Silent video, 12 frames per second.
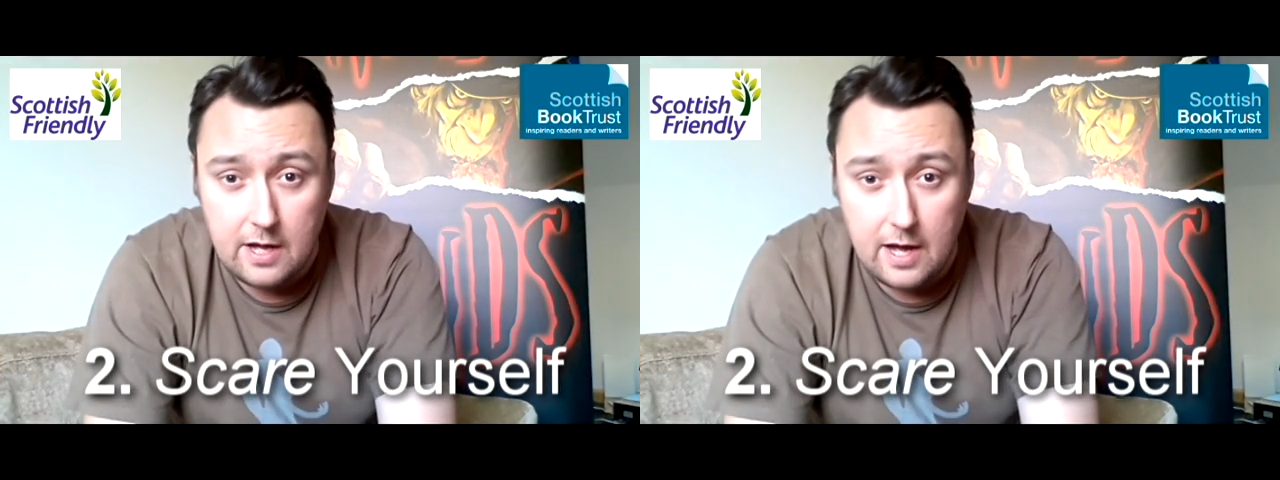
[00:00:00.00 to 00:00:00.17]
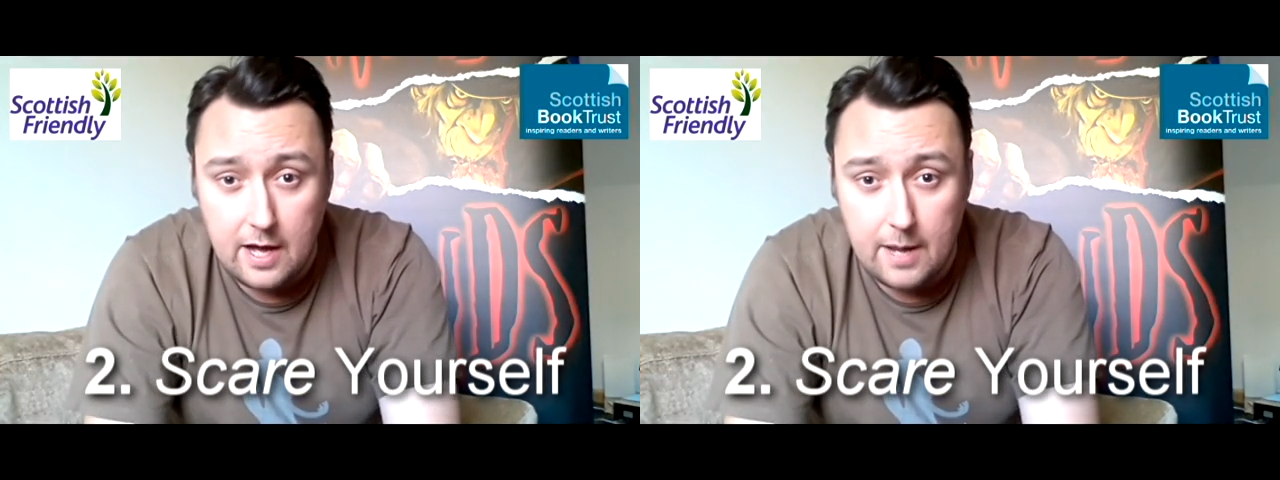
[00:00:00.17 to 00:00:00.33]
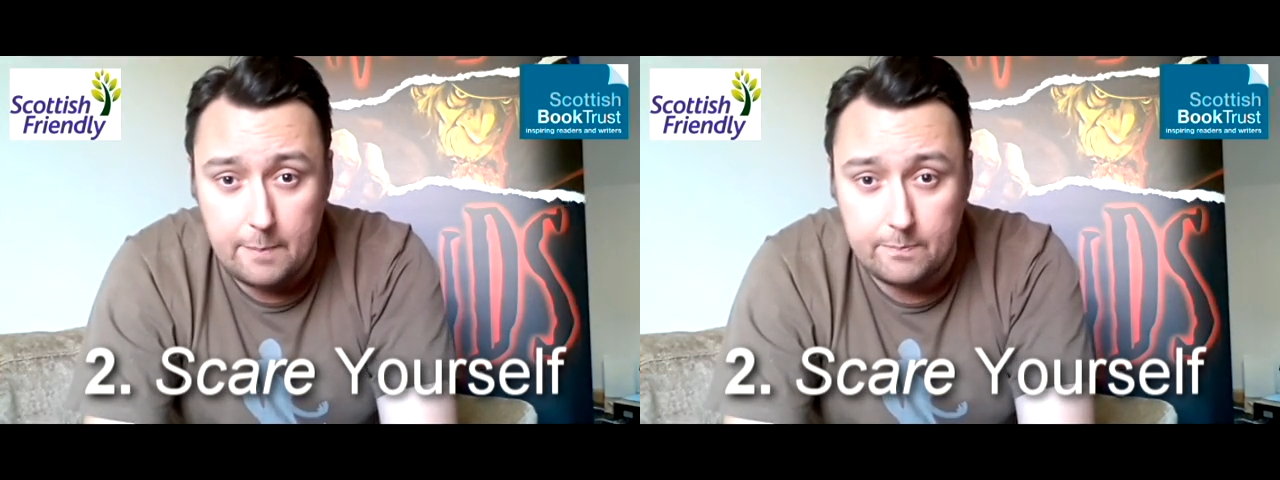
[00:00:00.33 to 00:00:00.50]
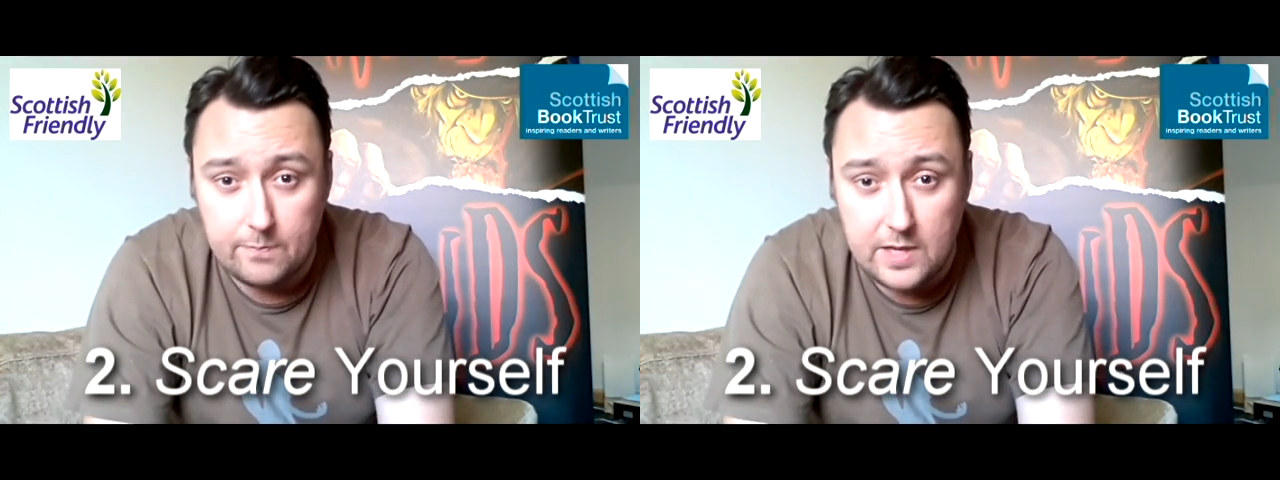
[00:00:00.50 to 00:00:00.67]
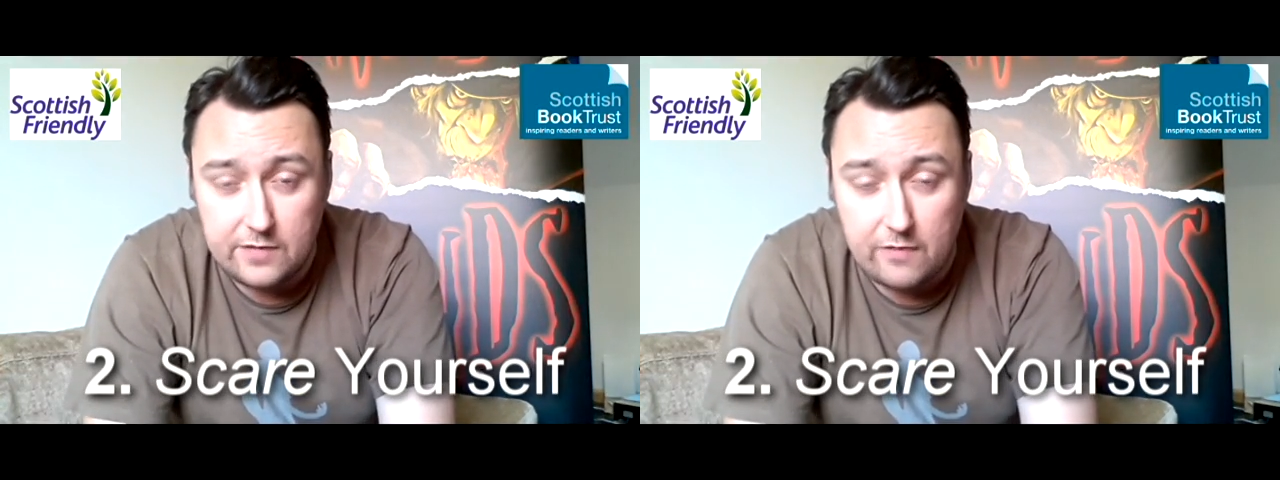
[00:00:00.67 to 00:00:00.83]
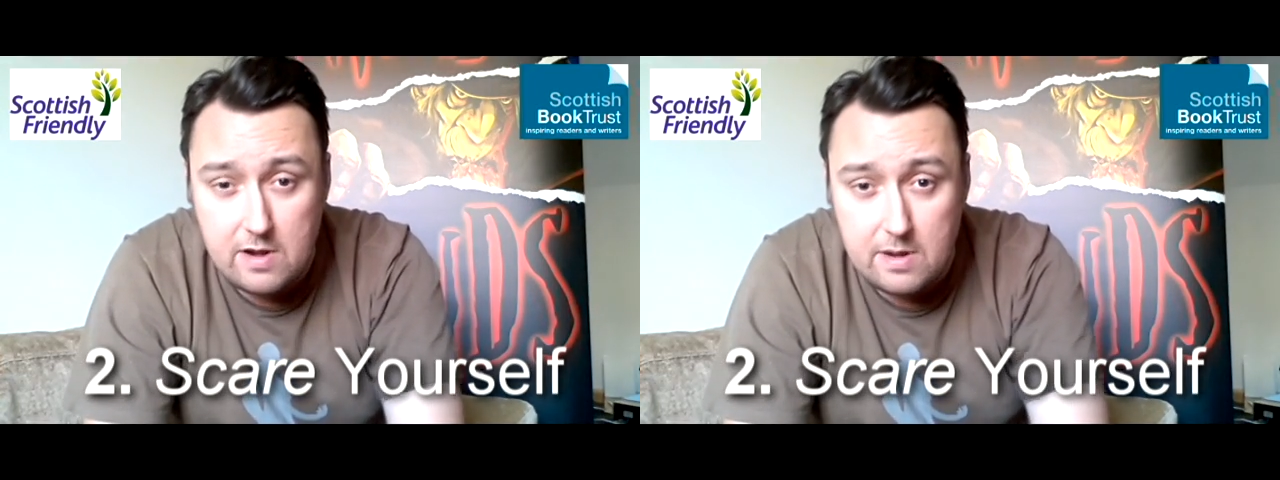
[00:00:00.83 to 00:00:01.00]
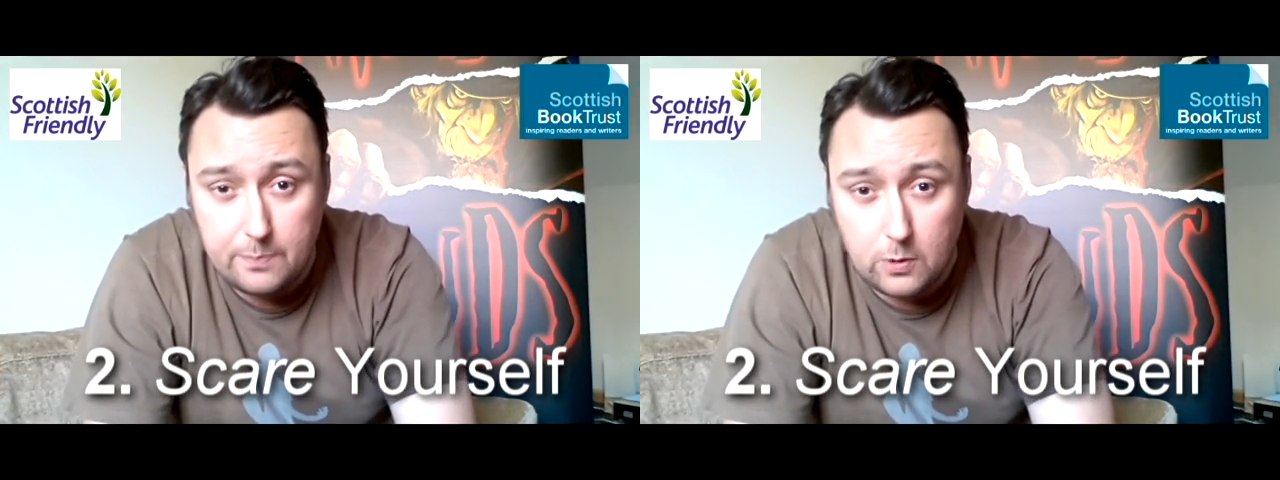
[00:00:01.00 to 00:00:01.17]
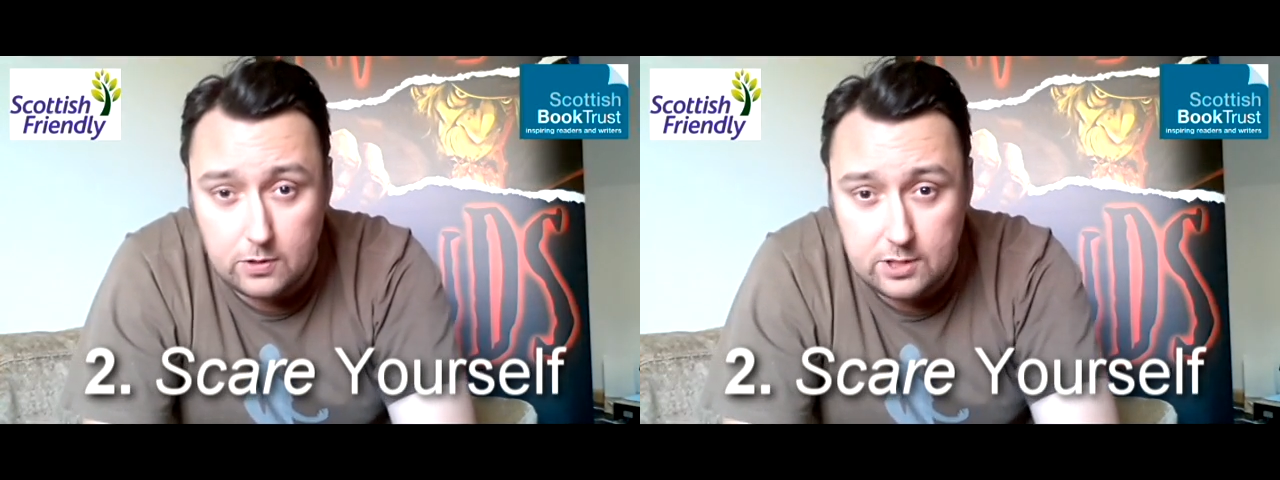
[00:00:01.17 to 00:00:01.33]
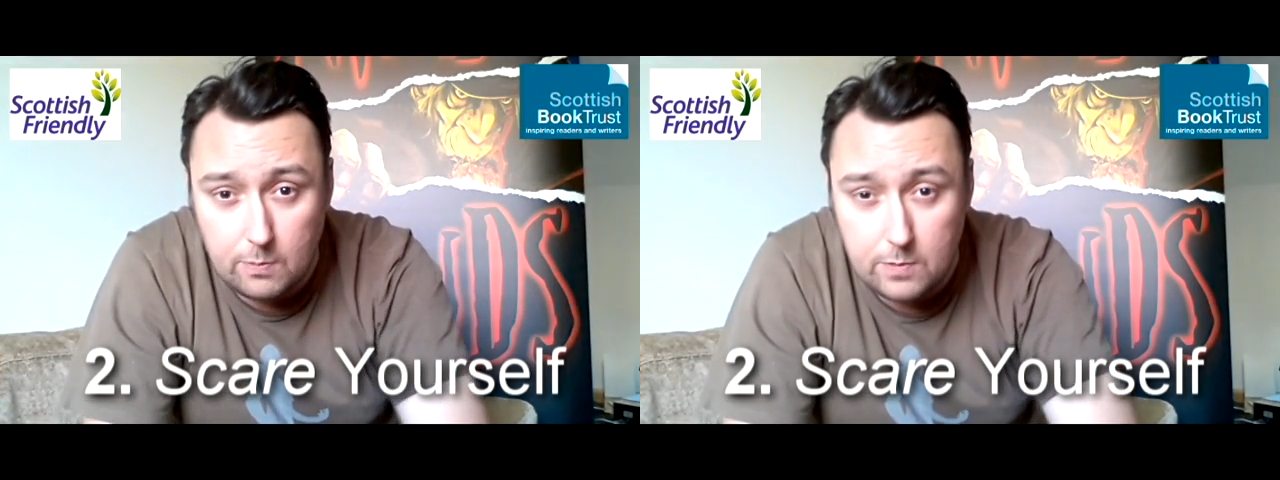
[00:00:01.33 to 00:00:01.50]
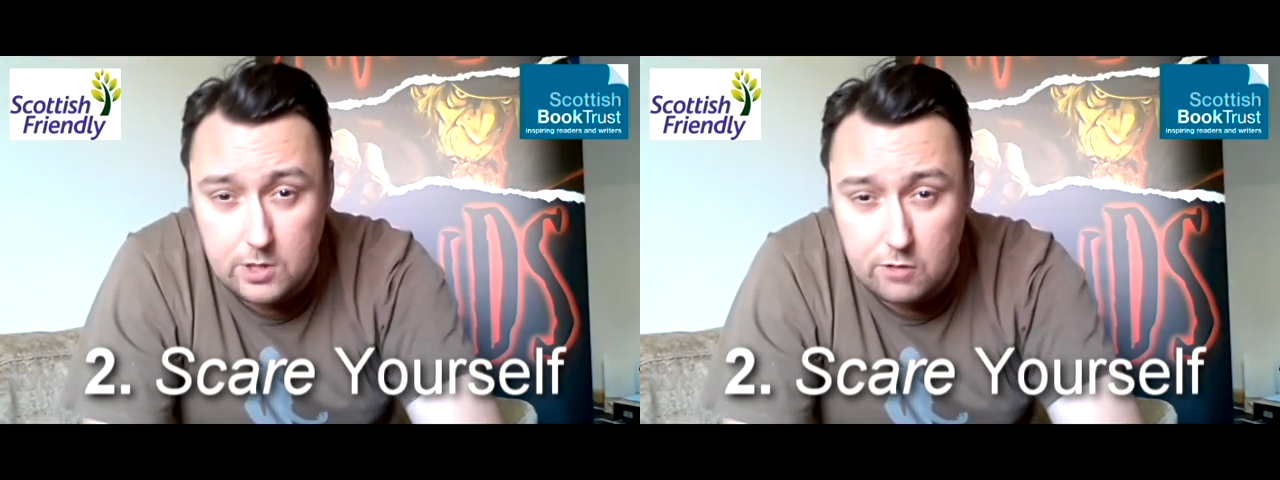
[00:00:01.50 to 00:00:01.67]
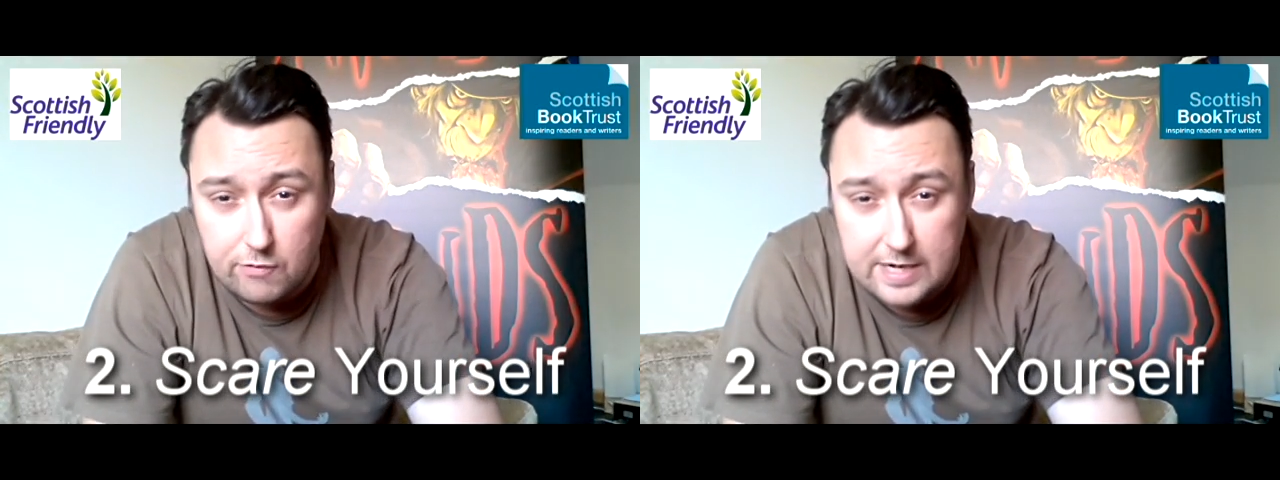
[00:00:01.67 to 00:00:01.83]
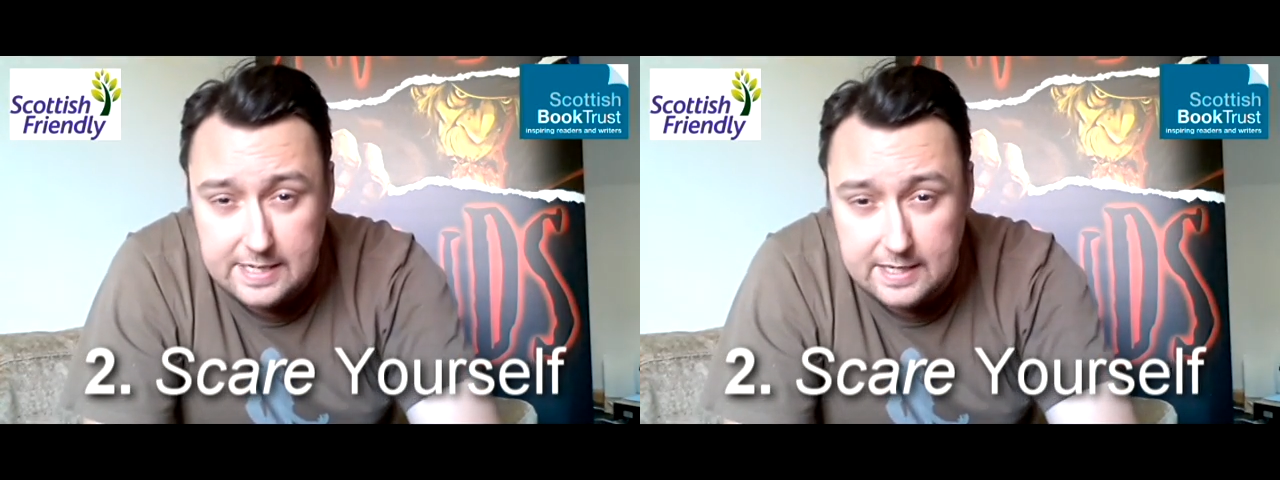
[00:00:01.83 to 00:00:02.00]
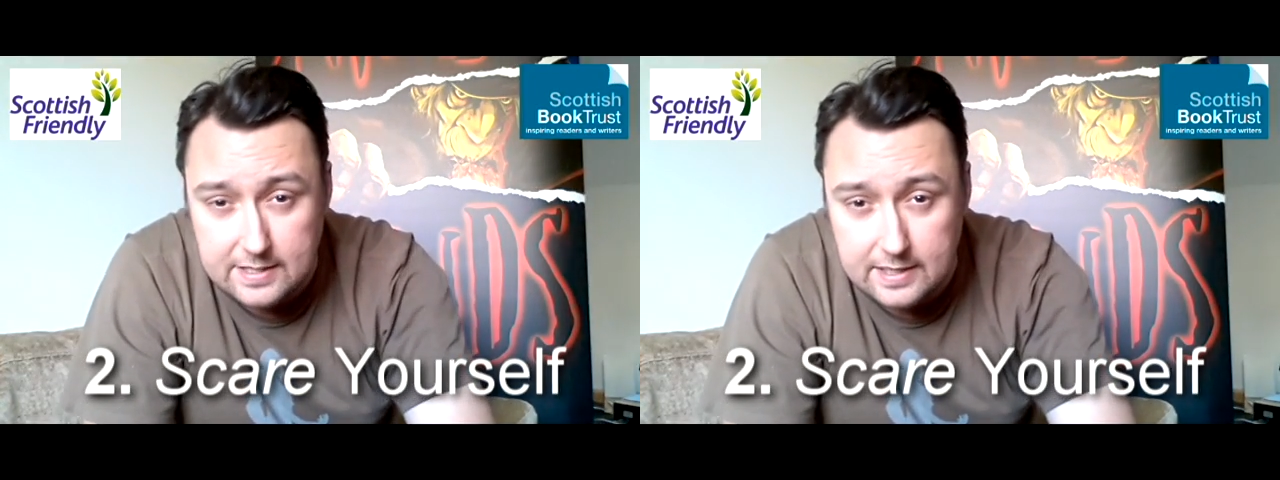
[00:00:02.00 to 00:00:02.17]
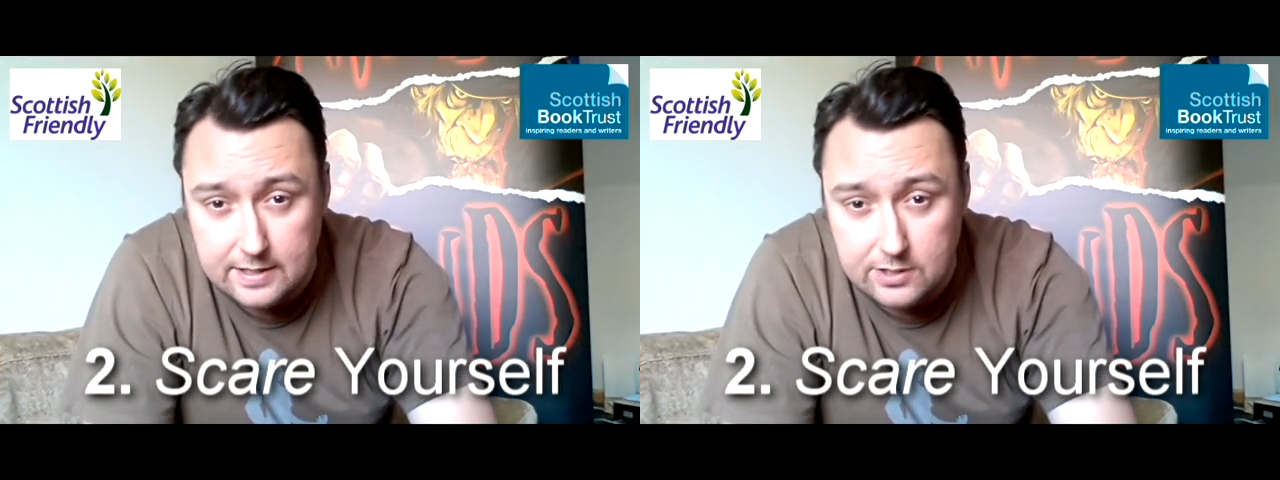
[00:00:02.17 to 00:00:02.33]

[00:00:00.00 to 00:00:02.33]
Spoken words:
It's very important when you're writing a scene